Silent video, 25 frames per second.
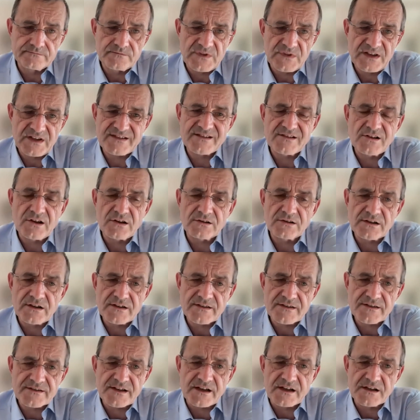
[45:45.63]
It's not
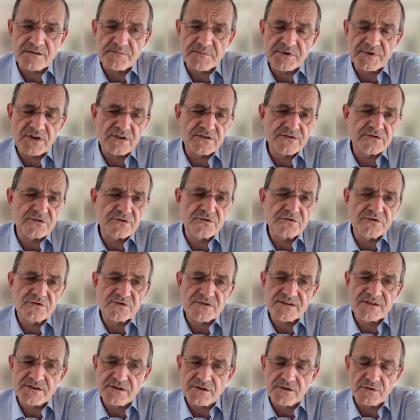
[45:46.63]
necessary because you
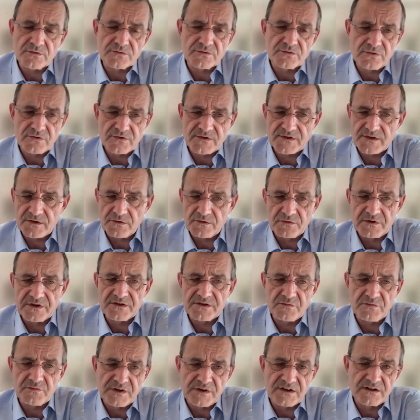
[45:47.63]
use CO2, so
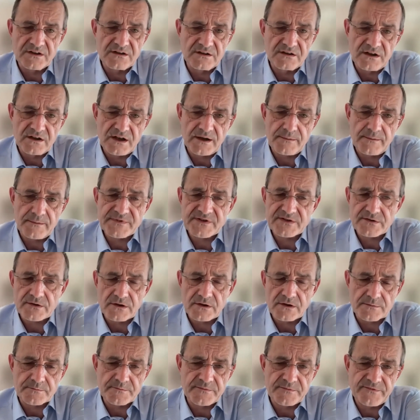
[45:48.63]
it will
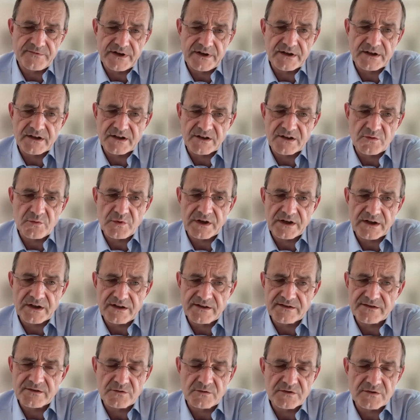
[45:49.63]
absorb very
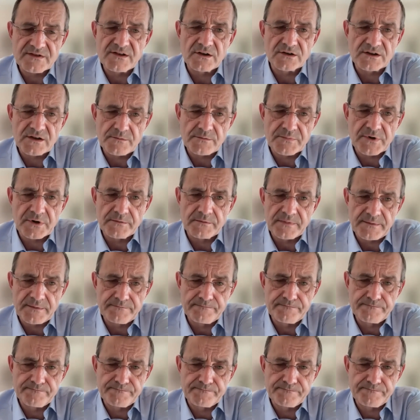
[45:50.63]
quickly. So it's not a problem.